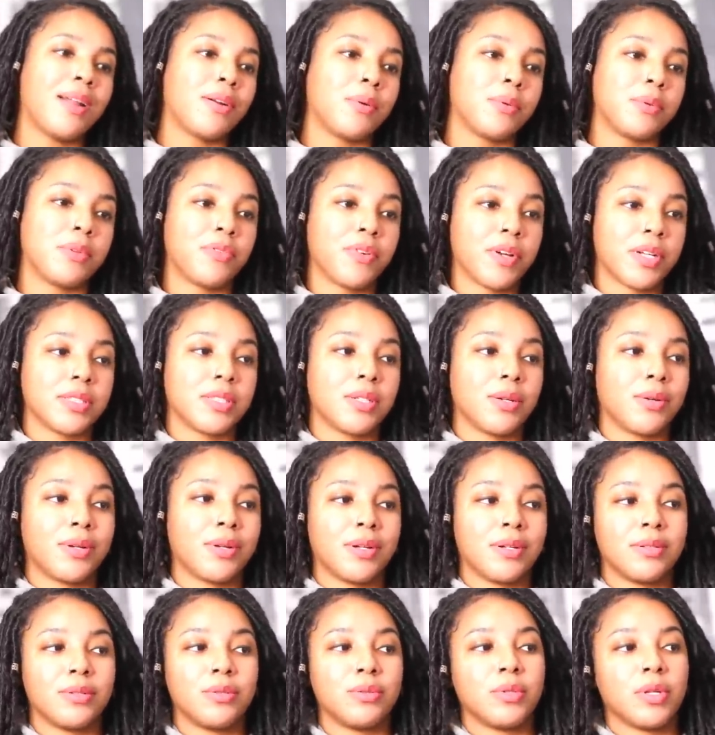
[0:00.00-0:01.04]
I don't know what the fuck's
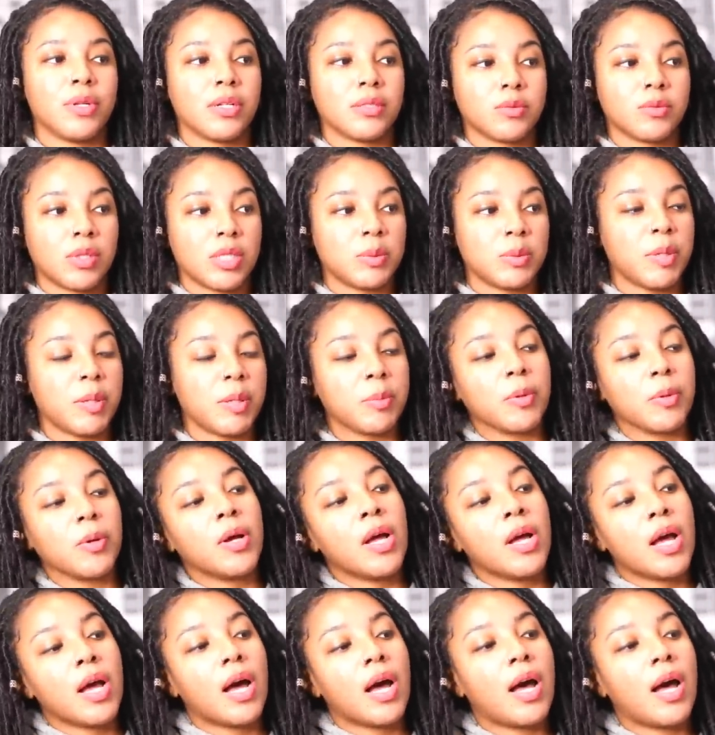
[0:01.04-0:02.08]
going on. Who knows these
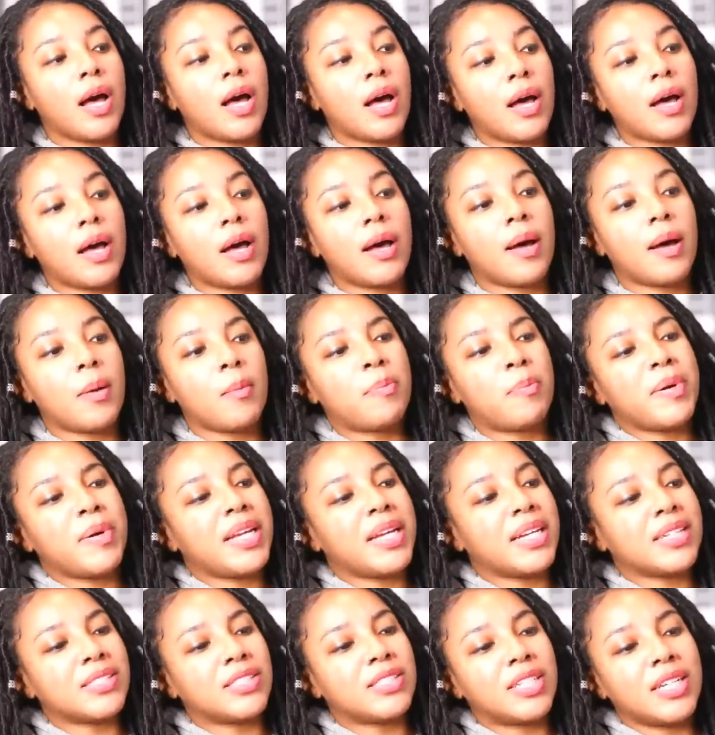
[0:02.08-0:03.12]
people.
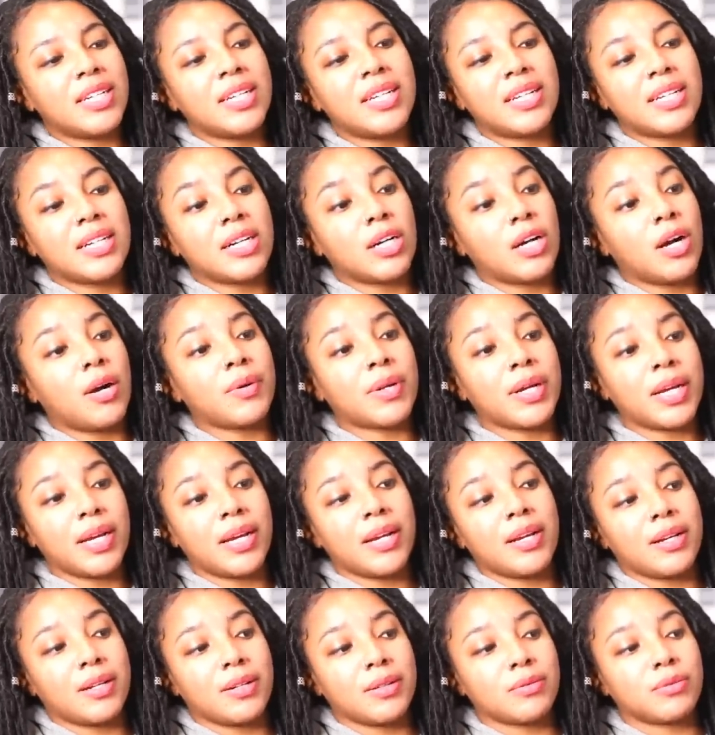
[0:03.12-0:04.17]
But, yeah, Jenny could go to
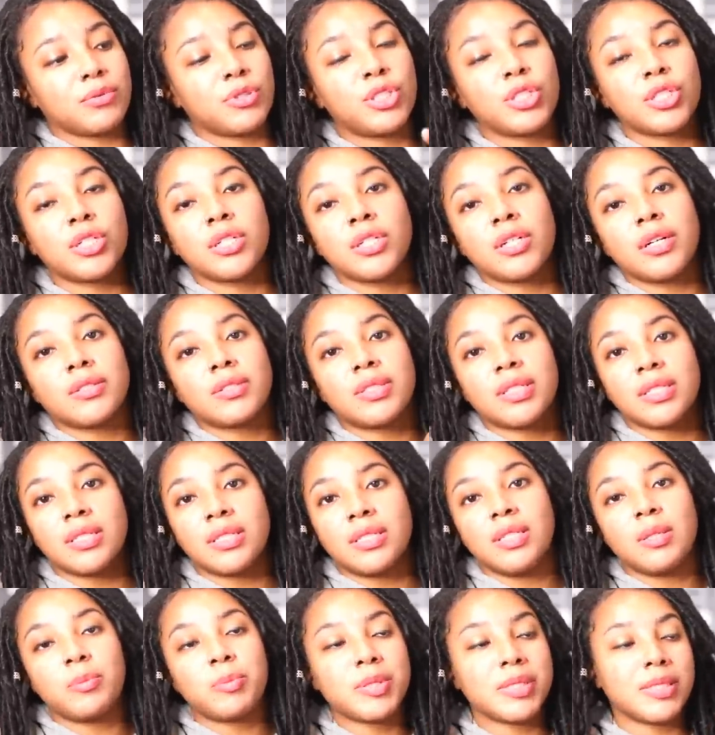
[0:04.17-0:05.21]
hell. She can go to
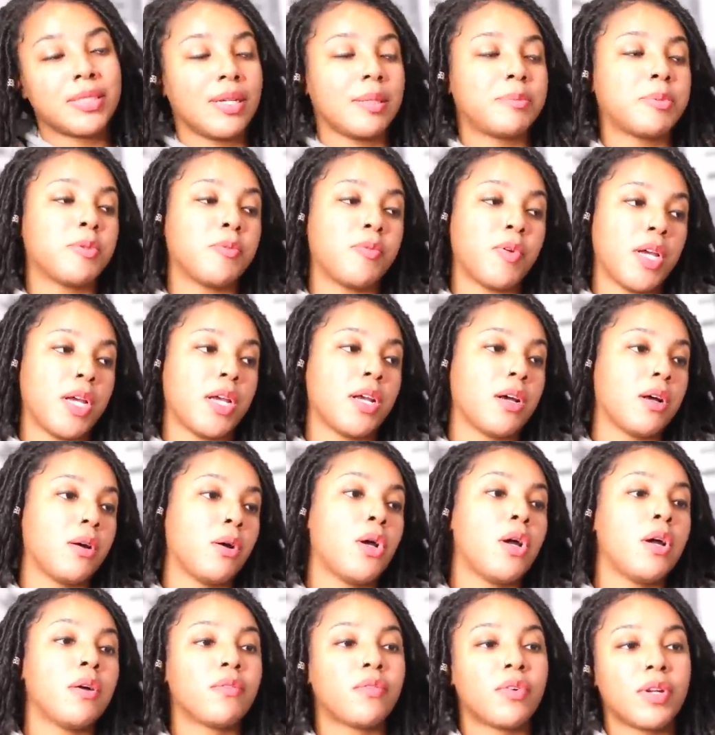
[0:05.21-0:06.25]
the deepest depths of
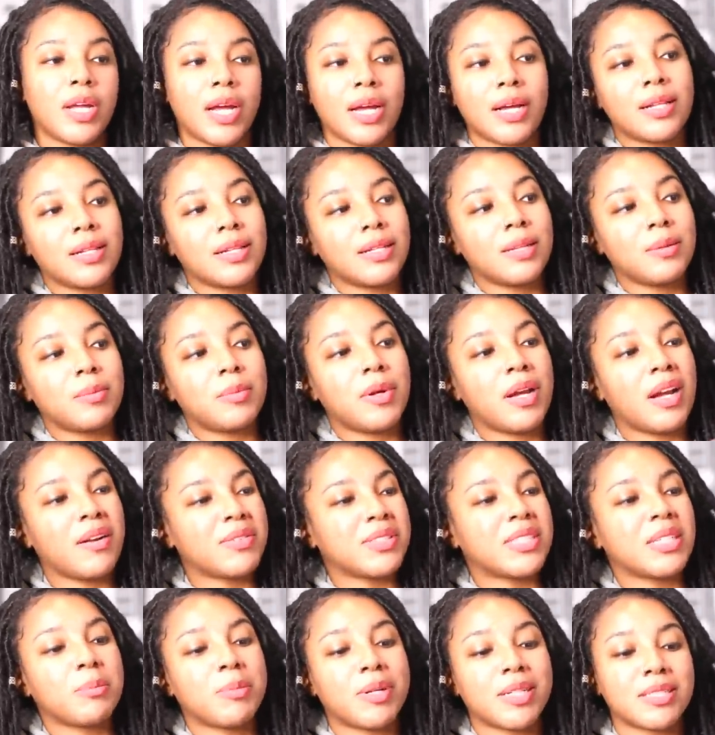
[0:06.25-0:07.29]
hell for that clip.
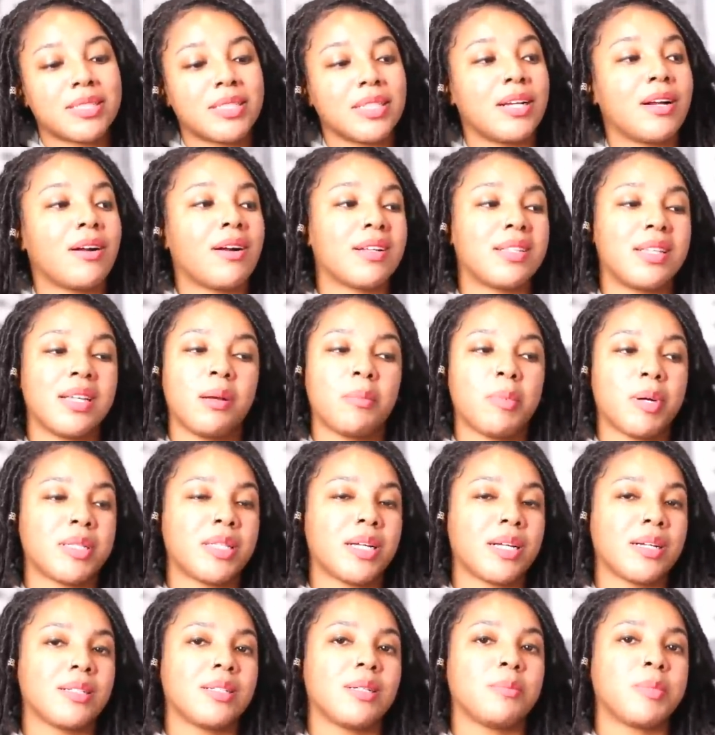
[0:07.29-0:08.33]
Every time I see her, I think
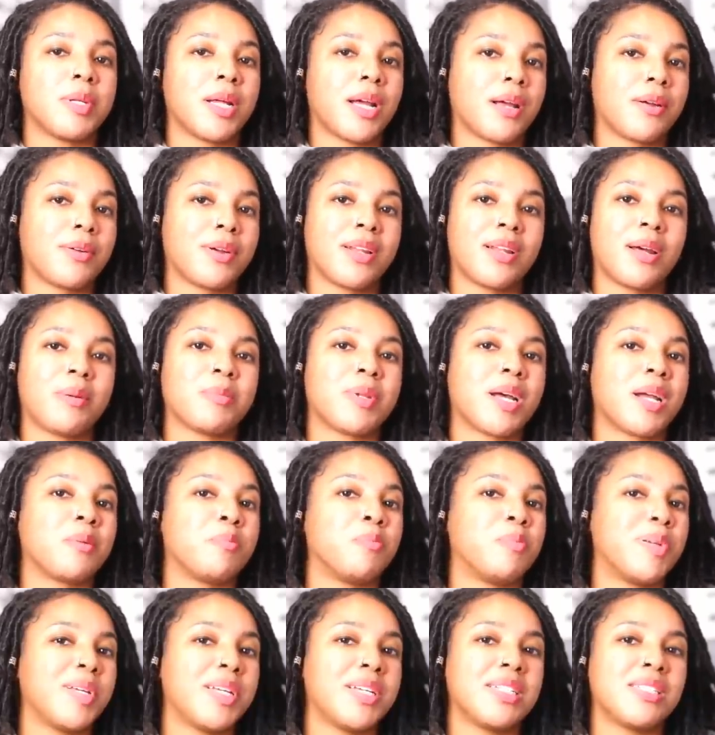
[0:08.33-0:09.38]
about that clip now. And I'm
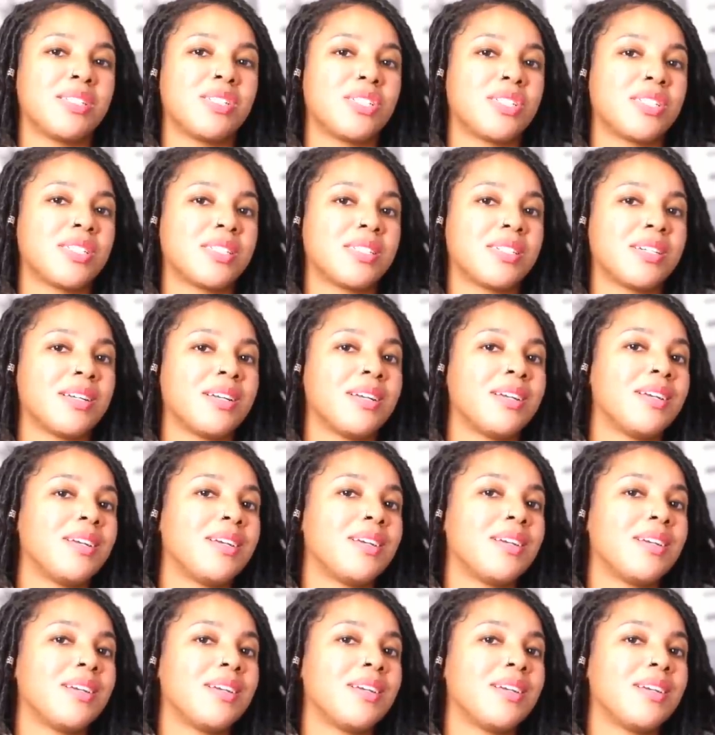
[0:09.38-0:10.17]
like, bitch...